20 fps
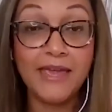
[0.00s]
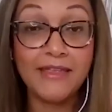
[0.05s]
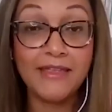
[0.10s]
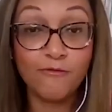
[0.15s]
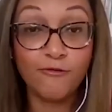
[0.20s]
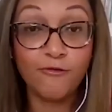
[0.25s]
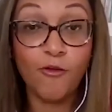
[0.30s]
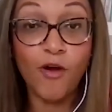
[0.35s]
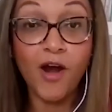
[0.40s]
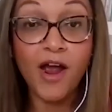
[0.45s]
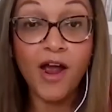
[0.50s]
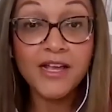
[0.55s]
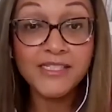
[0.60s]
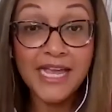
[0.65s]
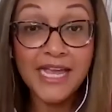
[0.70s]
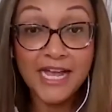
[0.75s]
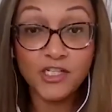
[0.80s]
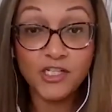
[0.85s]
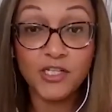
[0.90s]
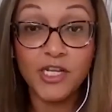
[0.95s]
And for
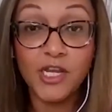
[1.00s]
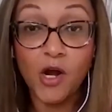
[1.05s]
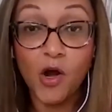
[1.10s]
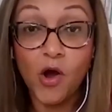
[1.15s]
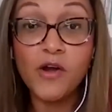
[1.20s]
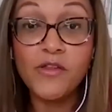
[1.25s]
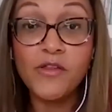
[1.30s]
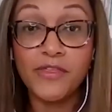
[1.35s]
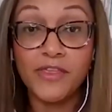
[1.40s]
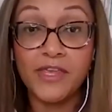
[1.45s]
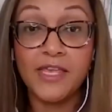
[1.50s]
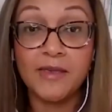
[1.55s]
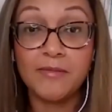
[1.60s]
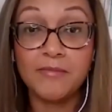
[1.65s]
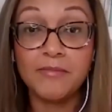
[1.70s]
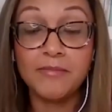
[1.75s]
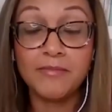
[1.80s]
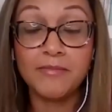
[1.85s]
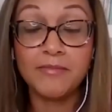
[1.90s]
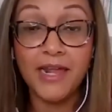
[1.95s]
us, actually, our
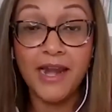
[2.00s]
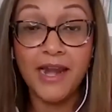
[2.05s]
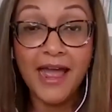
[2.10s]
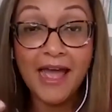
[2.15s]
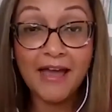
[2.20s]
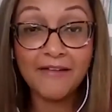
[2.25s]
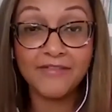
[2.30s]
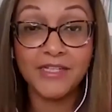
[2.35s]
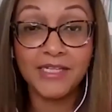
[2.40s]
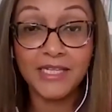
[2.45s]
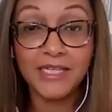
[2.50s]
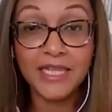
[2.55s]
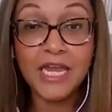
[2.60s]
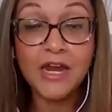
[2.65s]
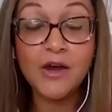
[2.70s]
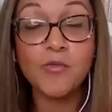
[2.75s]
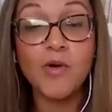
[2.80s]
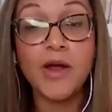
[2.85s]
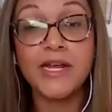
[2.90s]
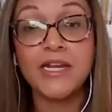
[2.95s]
theme that I have
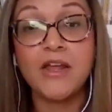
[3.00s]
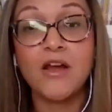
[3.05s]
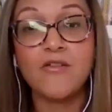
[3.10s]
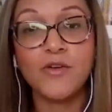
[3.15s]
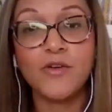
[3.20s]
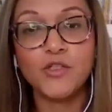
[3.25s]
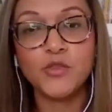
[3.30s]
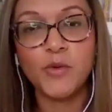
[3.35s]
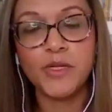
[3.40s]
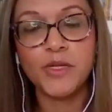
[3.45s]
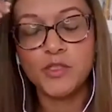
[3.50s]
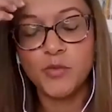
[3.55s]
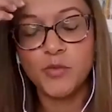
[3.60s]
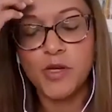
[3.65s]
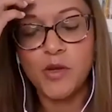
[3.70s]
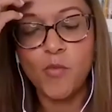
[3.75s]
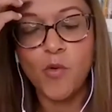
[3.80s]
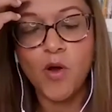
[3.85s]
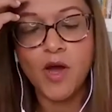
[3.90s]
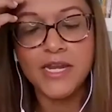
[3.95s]
declared right now for
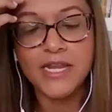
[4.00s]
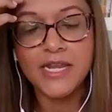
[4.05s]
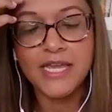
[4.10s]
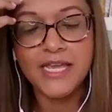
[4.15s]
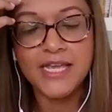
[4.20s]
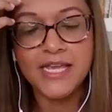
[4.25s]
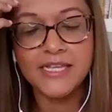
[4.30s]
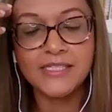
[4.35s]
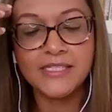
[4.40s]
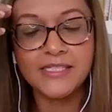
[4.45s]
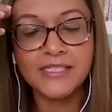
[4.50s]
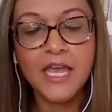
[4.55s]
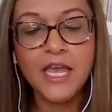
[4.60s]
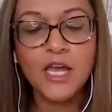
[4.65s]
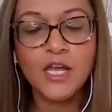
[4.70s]
2021 is